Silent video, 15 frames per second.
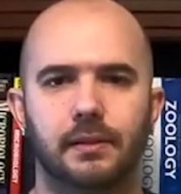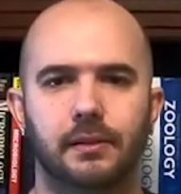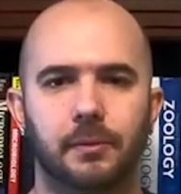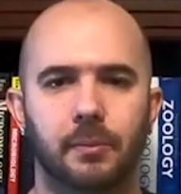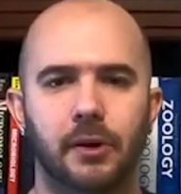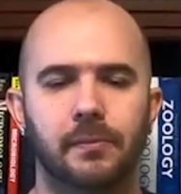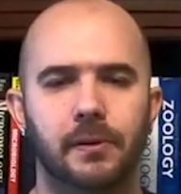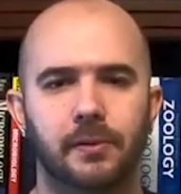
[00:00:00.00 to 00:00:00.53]
The
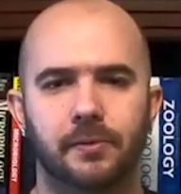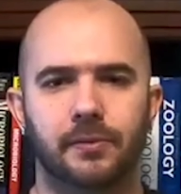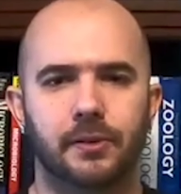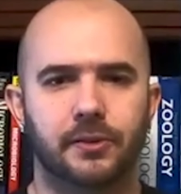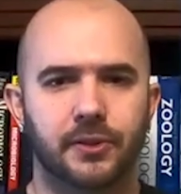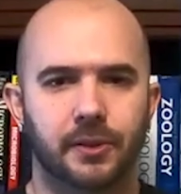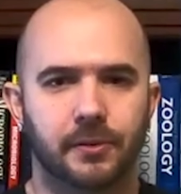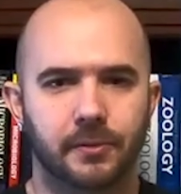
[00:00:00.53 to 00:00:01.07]
primary
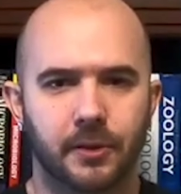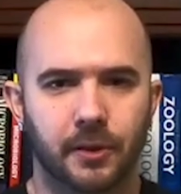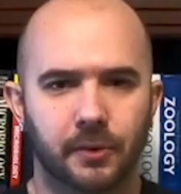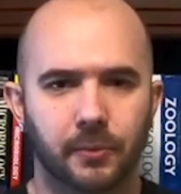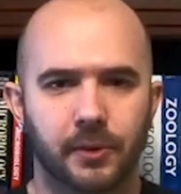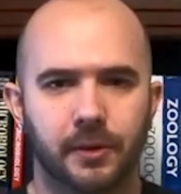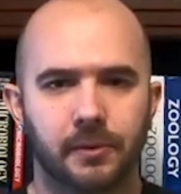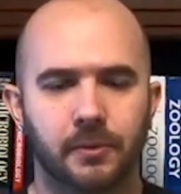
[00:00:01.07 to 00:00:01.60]
function of the
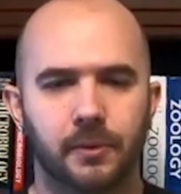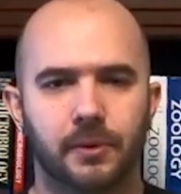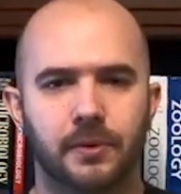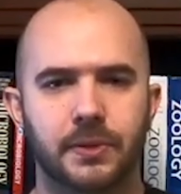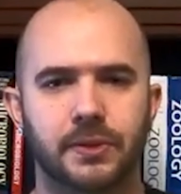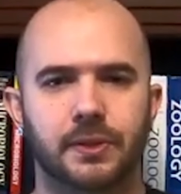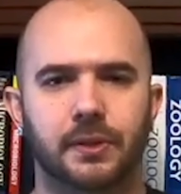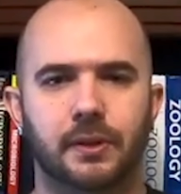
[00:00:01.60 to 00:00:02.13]
Arduino Uno
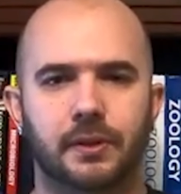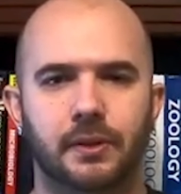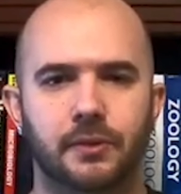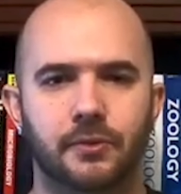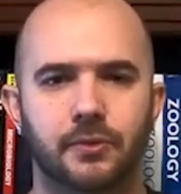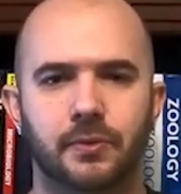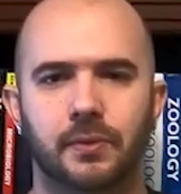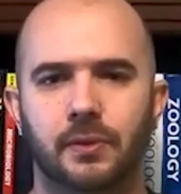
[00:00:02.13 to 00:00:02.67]
is to
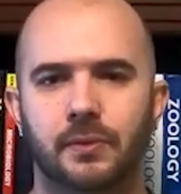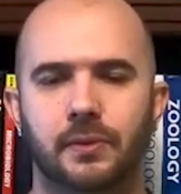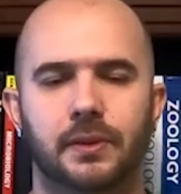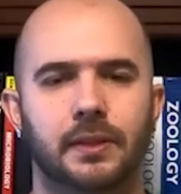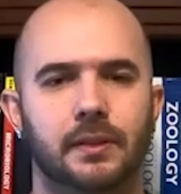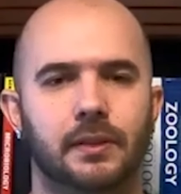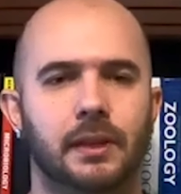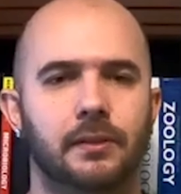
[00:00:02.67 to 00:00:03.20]
control
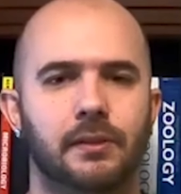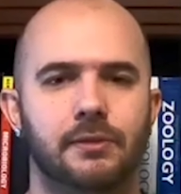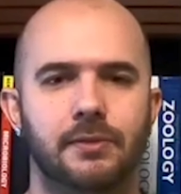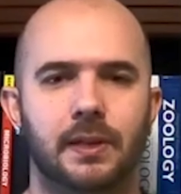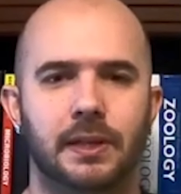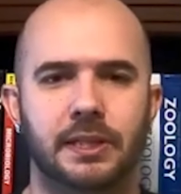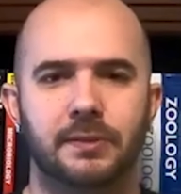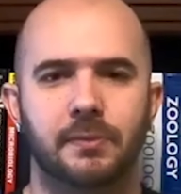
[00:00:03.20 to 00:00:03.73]
the
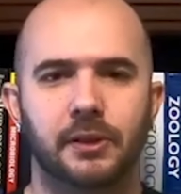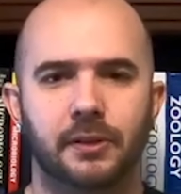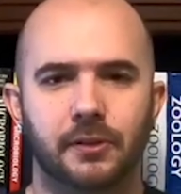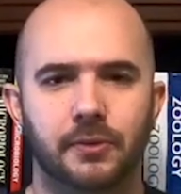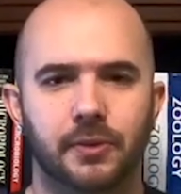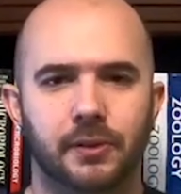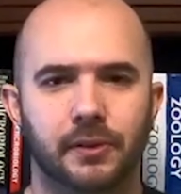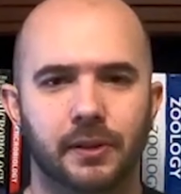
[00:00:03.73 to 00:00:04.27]
electronic speed
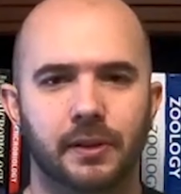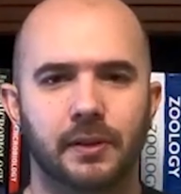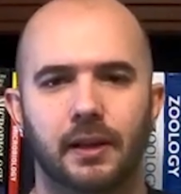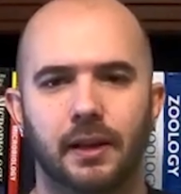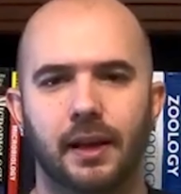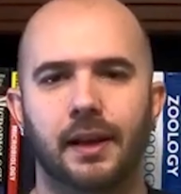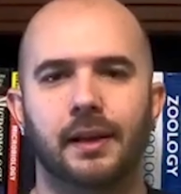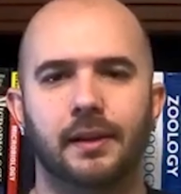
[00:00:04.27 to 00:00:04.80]
controller
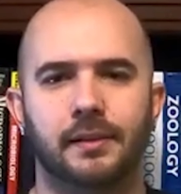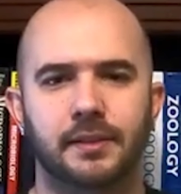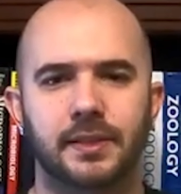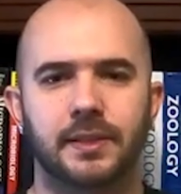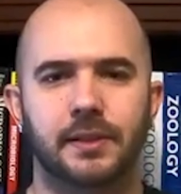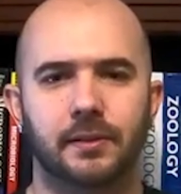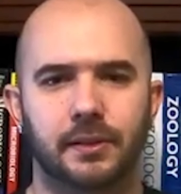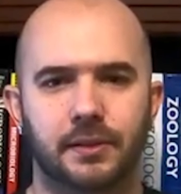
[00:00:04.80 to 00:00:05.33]
and the
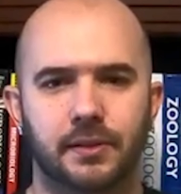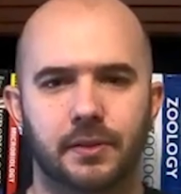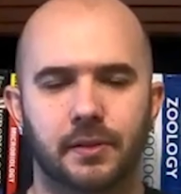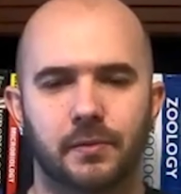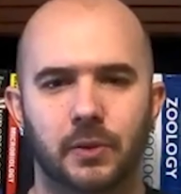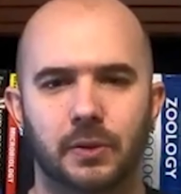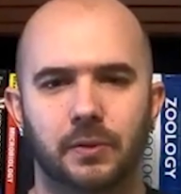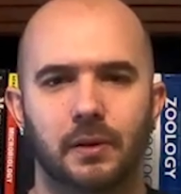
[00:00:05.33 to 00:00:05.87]
steering
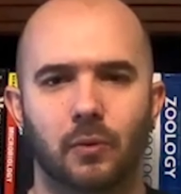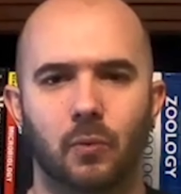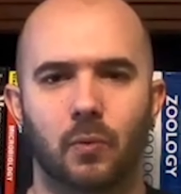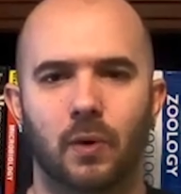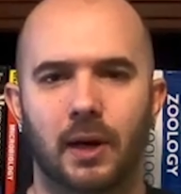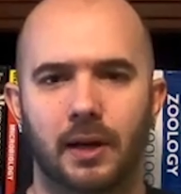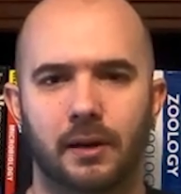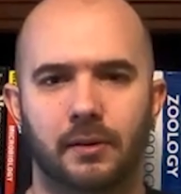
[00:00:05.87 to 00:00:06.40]
servo,
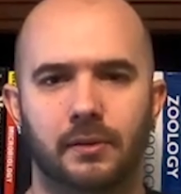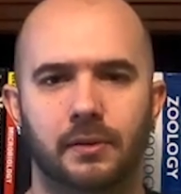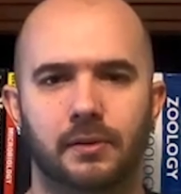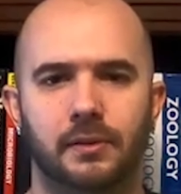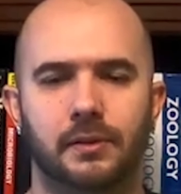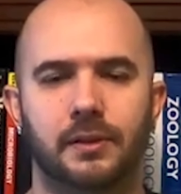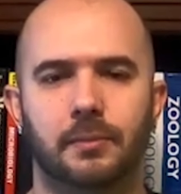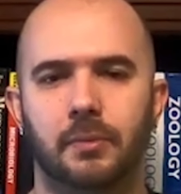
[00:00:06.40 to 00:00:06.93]
while
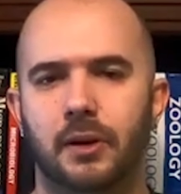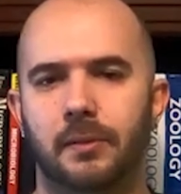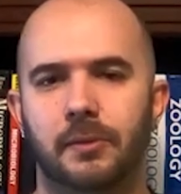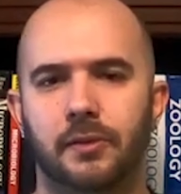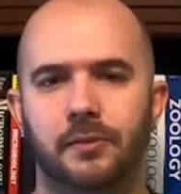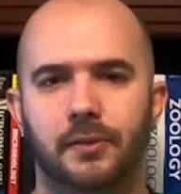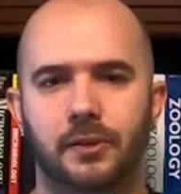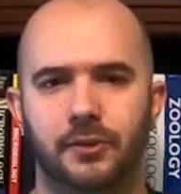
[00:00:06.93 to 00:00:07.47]
the
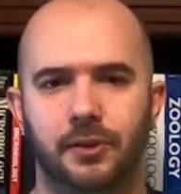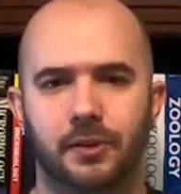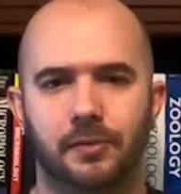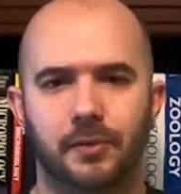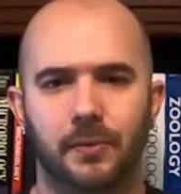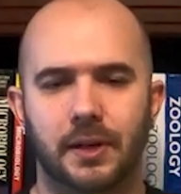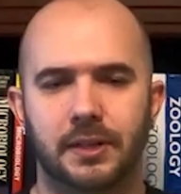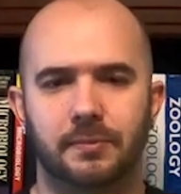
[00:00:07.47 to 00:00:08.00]
primary function
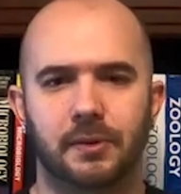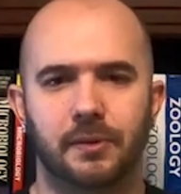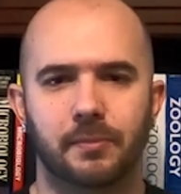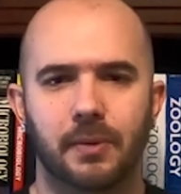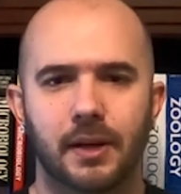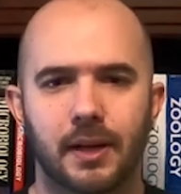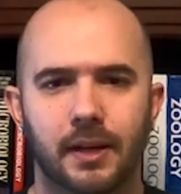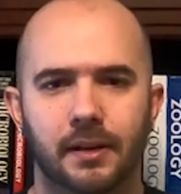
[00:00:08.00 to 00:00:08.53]
of the Raspberry
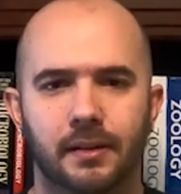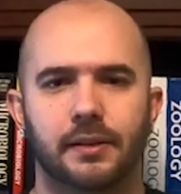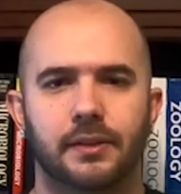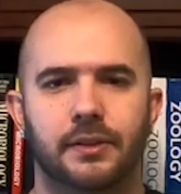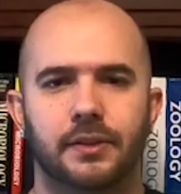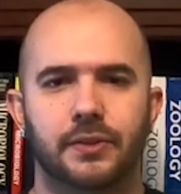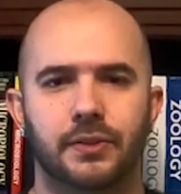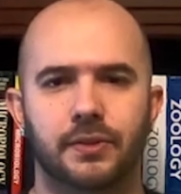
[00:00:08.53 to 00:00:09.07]
Pi
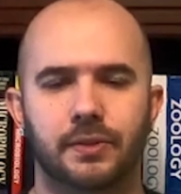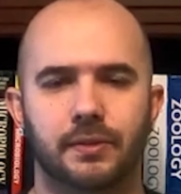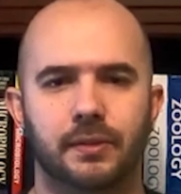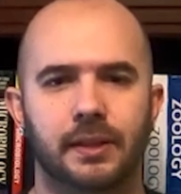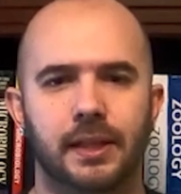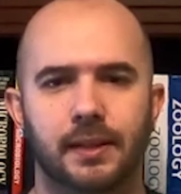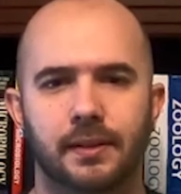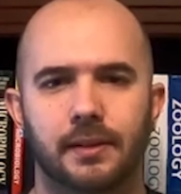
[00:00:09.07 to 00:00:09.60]
is to
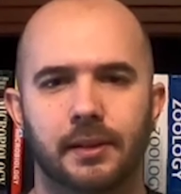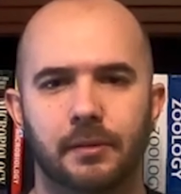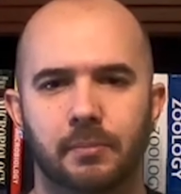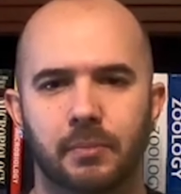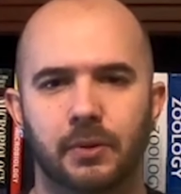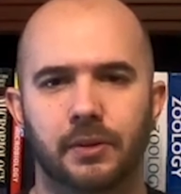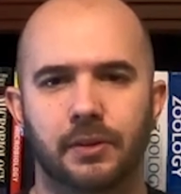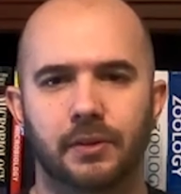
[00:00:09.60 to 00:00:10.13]
get the
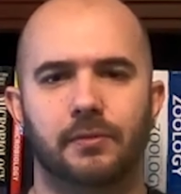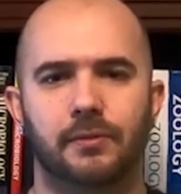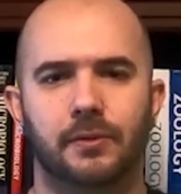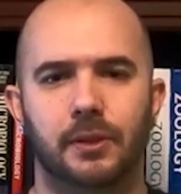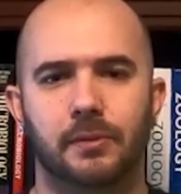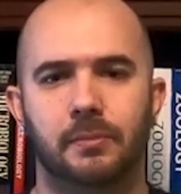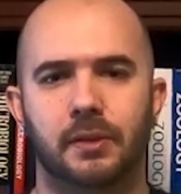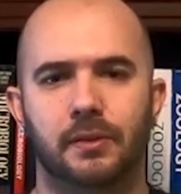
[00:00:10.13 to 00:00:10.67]
input
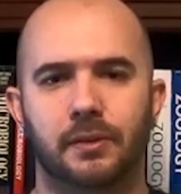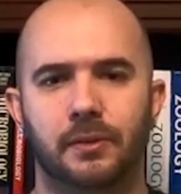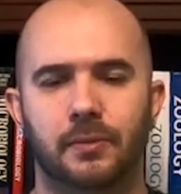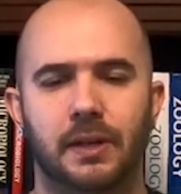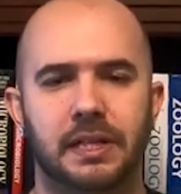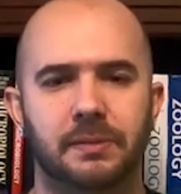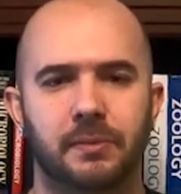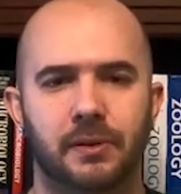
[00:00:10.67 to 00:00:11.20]
from the
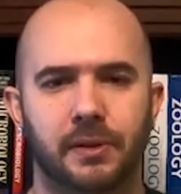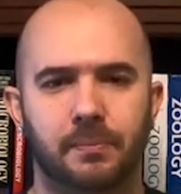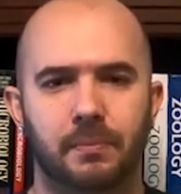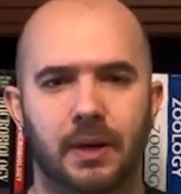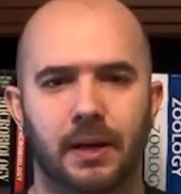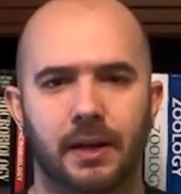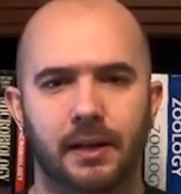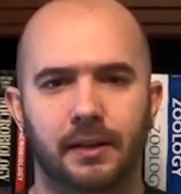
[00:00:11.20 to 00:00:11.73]
Raspberry
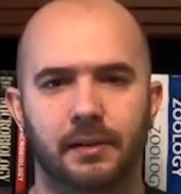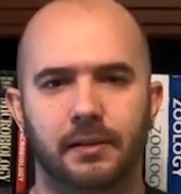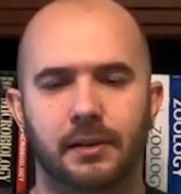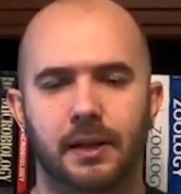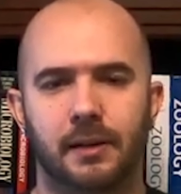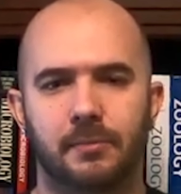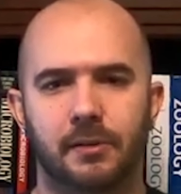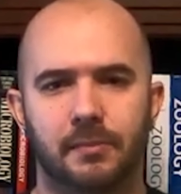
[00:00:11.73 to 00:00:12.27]
Pi
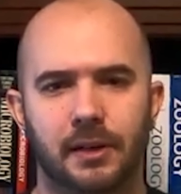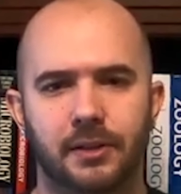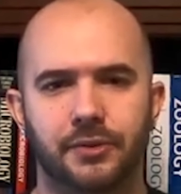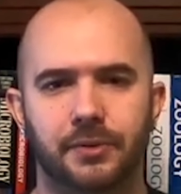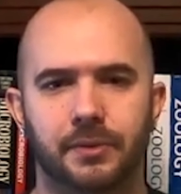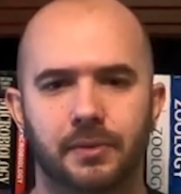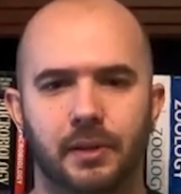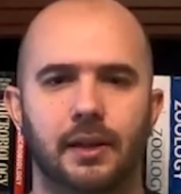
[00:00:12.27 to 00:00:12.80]
camera
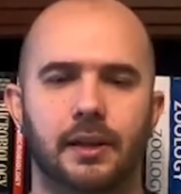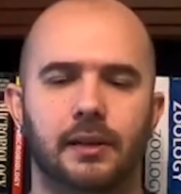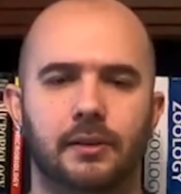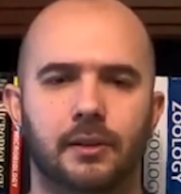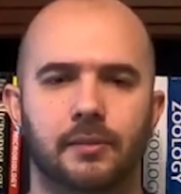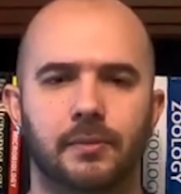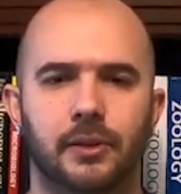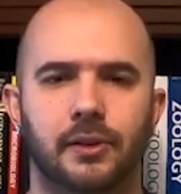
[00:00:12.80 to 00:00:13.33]
module and
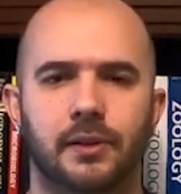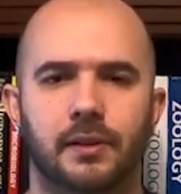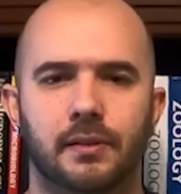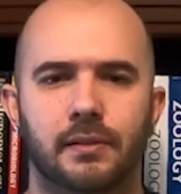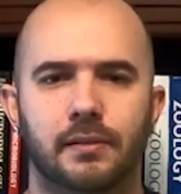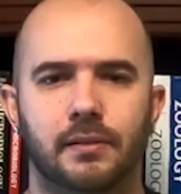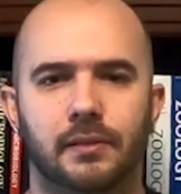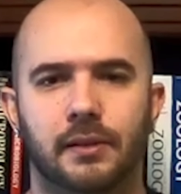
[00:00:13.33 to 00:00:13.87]
convert
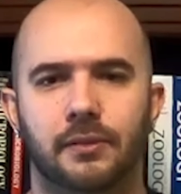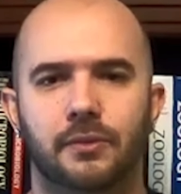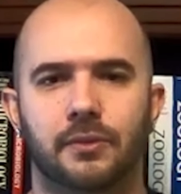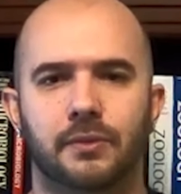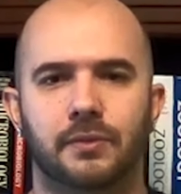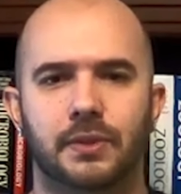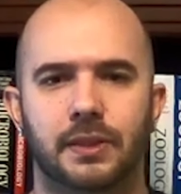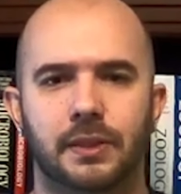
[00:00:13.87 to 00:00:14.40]
it
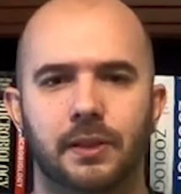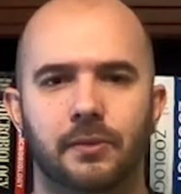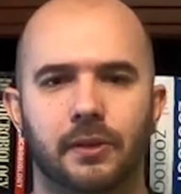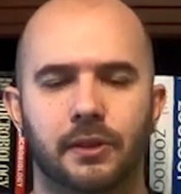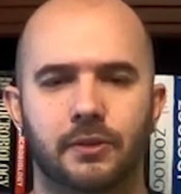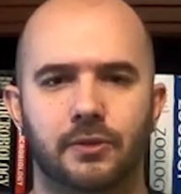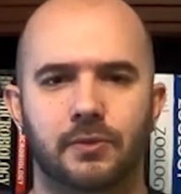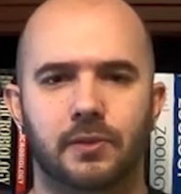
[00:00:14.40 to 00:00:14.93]
into steering
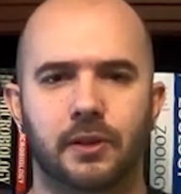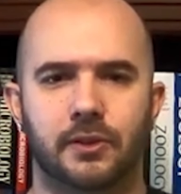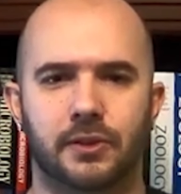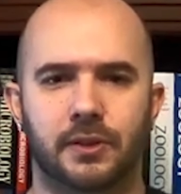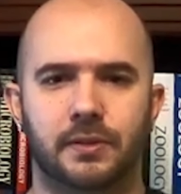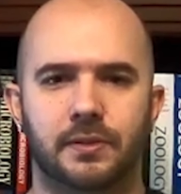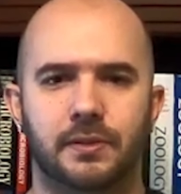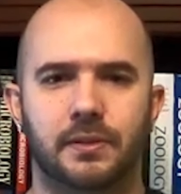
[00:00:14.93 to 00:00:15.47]

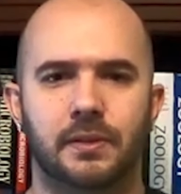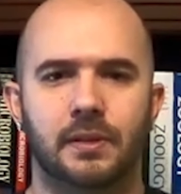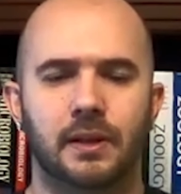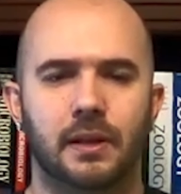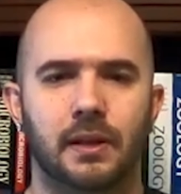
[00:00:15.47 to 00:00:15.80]
instructions